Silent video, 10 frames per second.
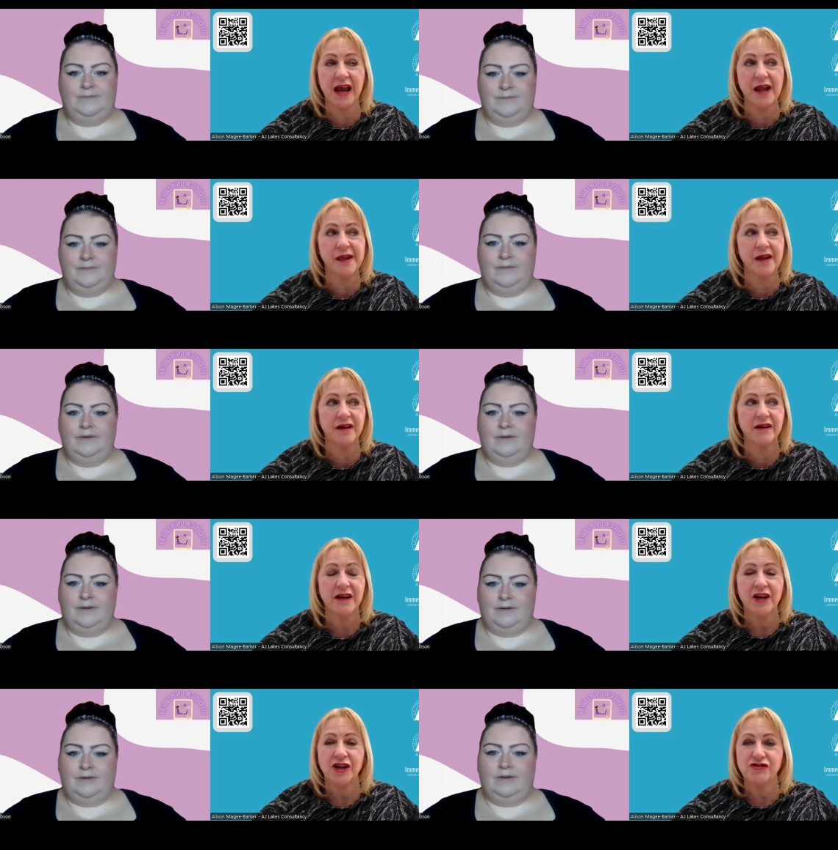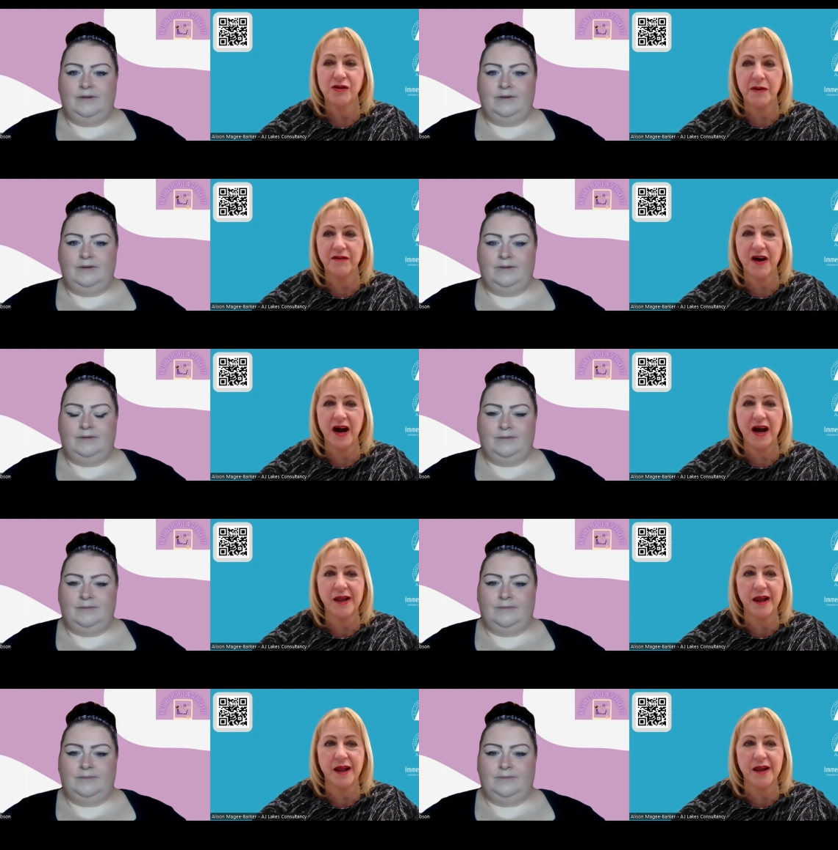Speaker 1: It gets a
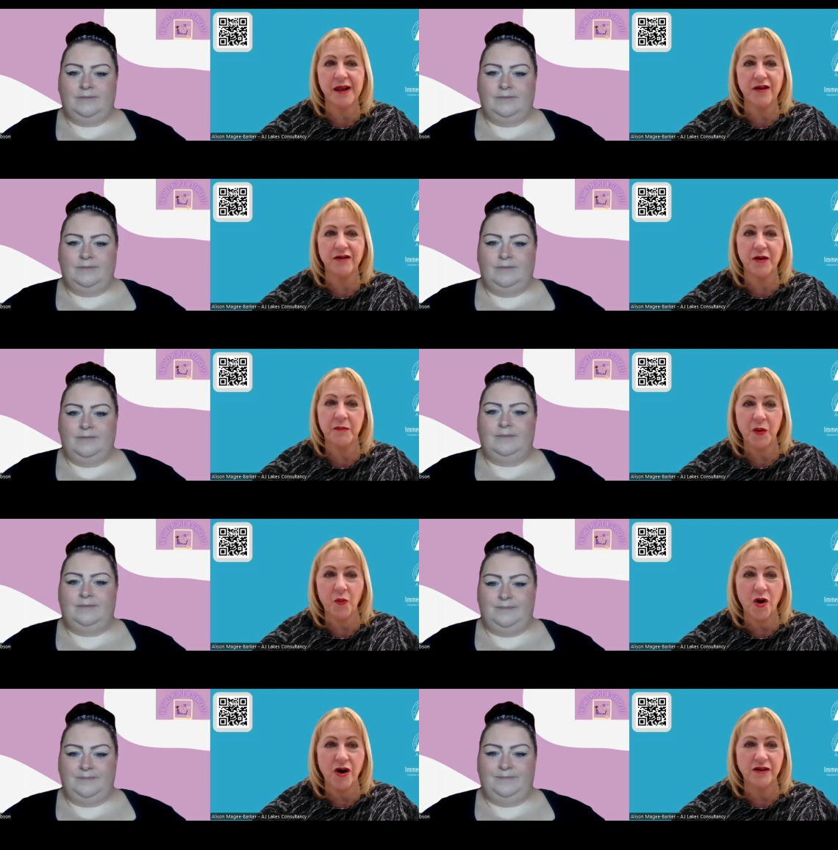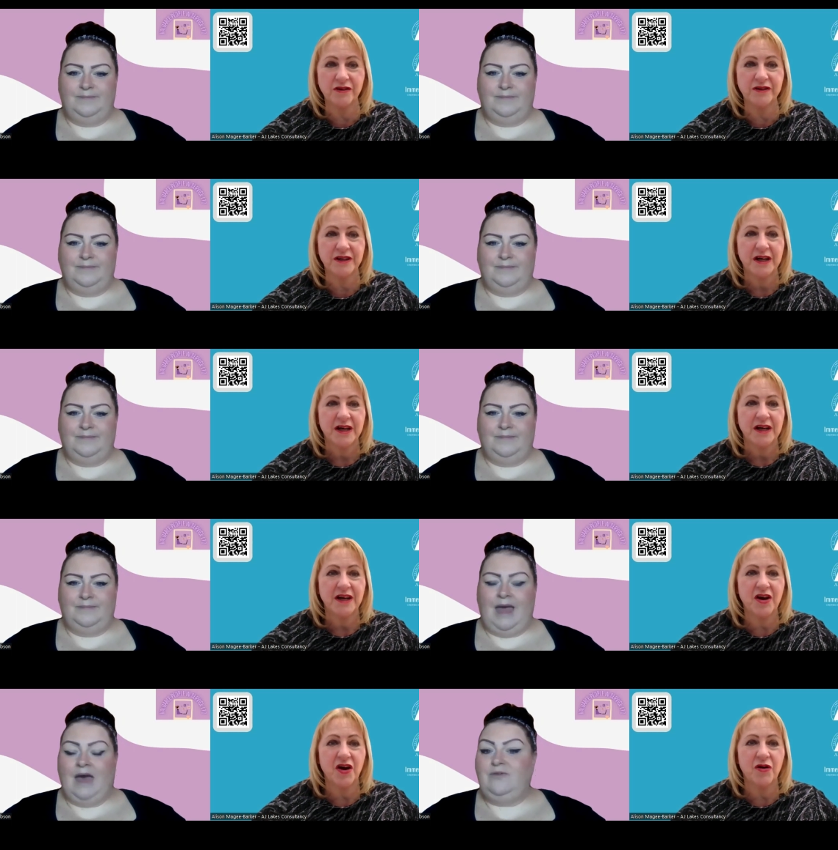TripAdvisor's on number one.
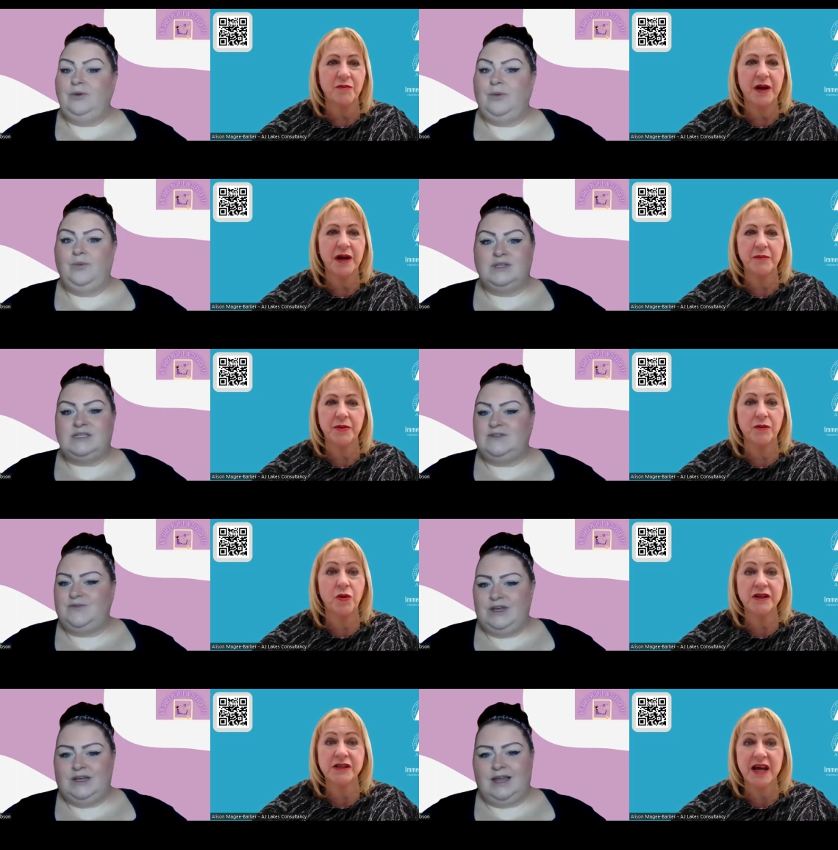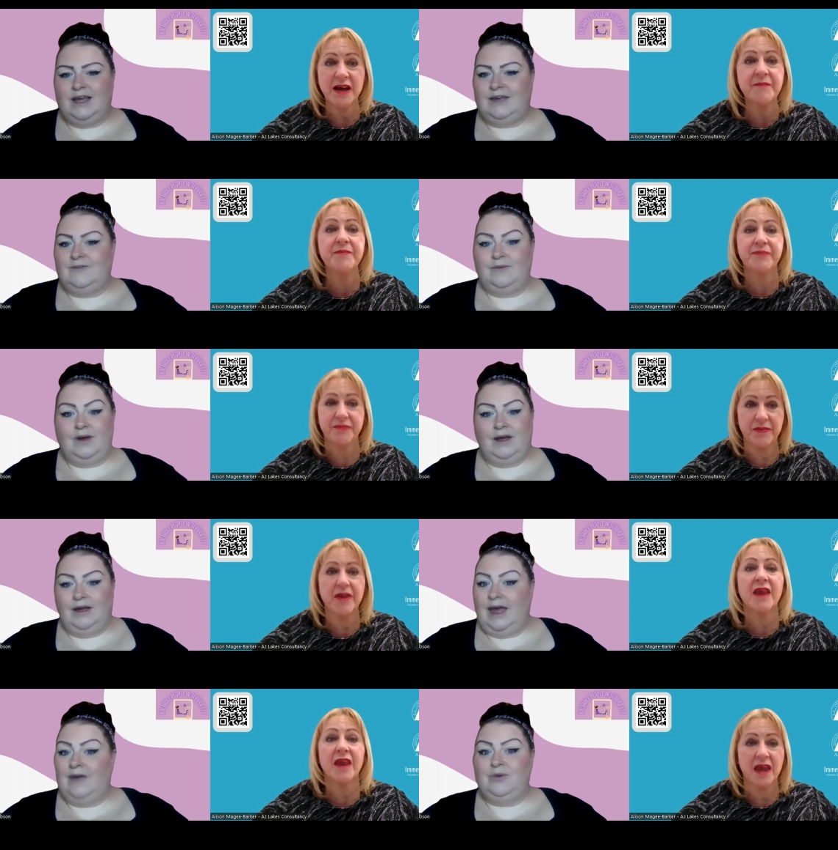You everyone know, wants to feel want like a,
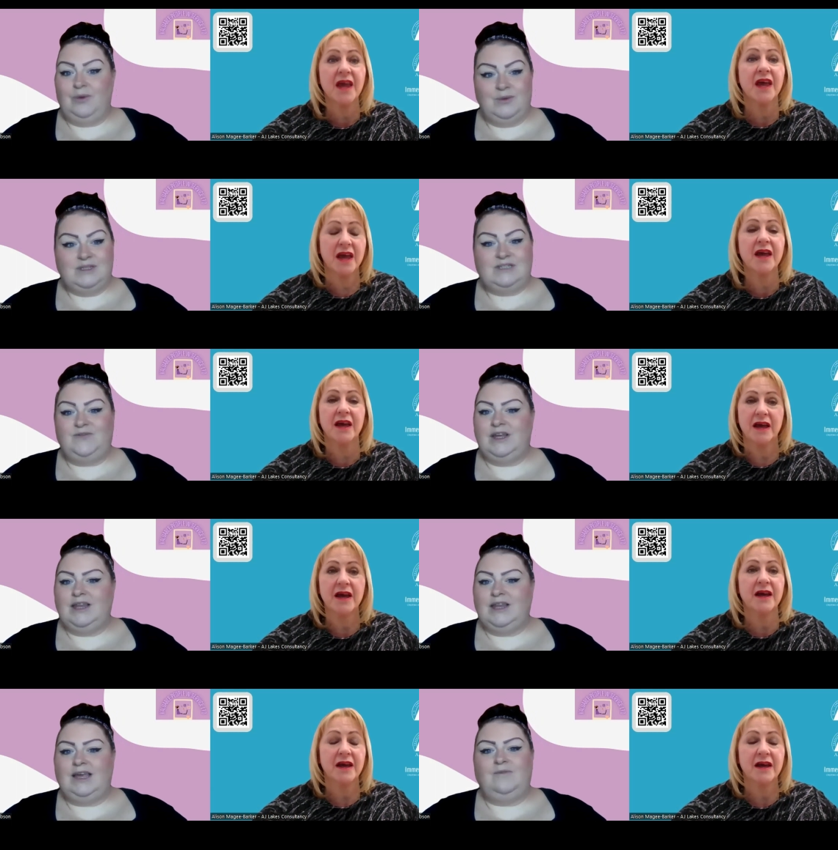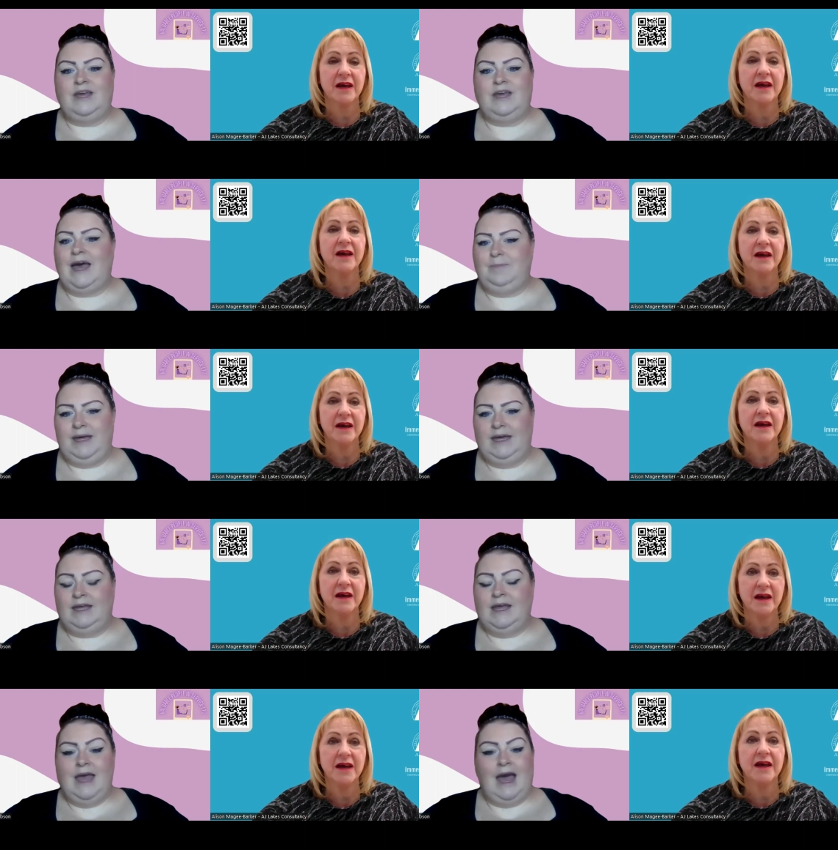
Speaker 2: everyone wants to feel like a VIP,
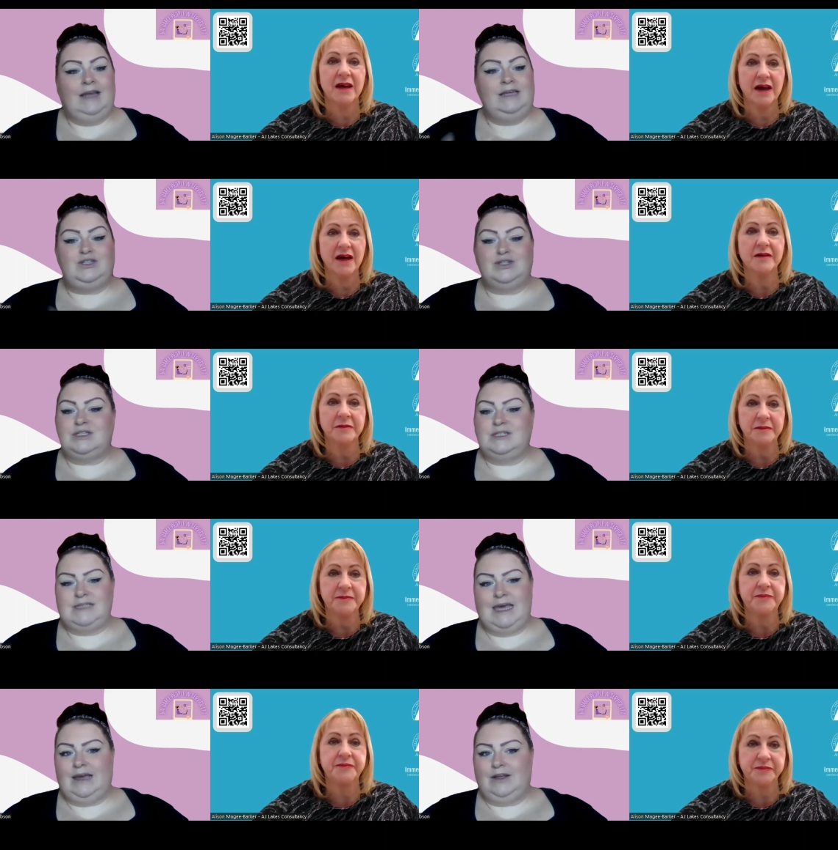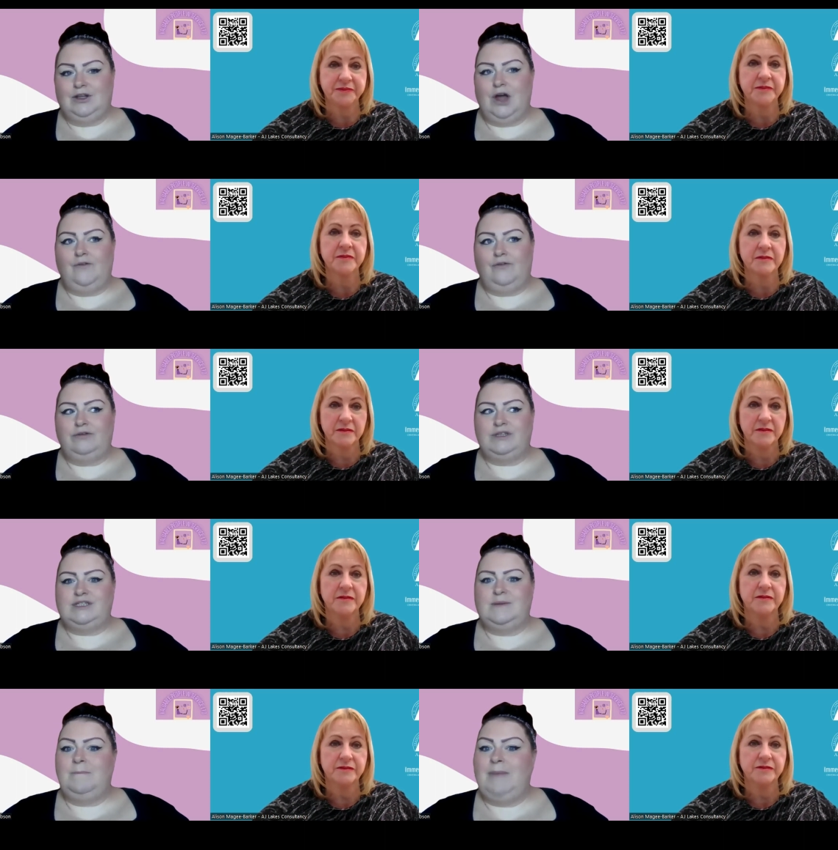and it mm. doesn't take a lot for us
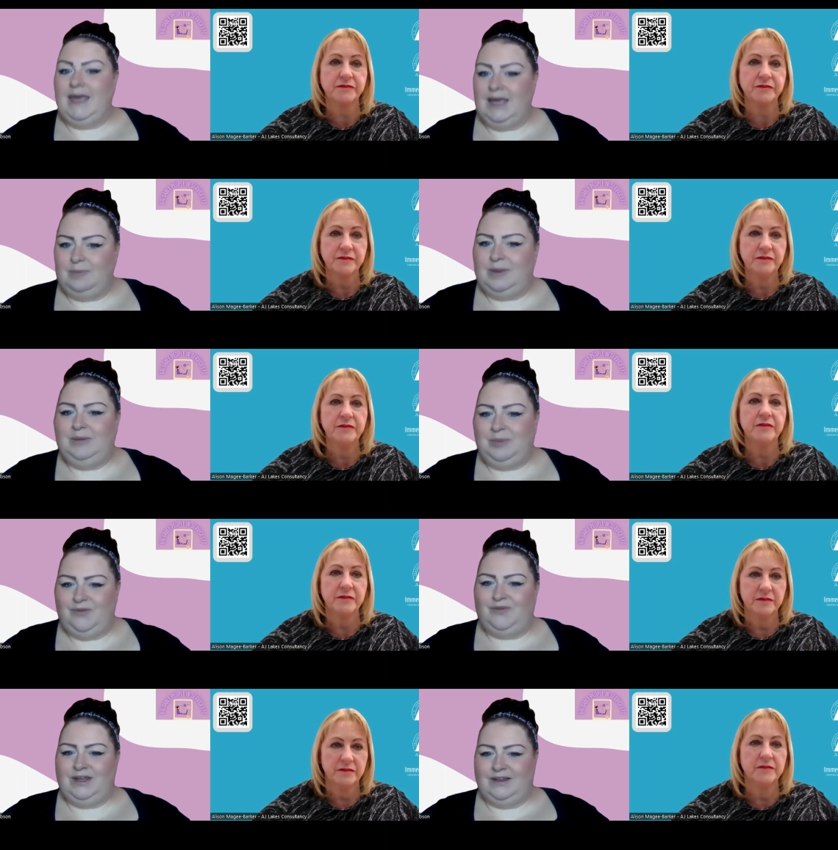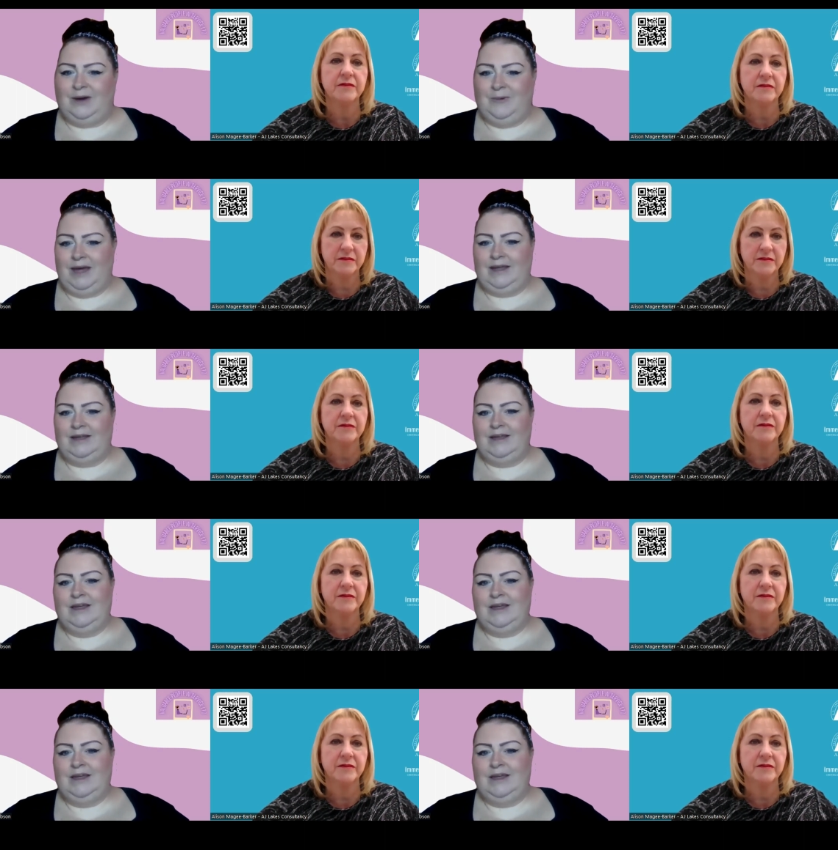to make people feel that way.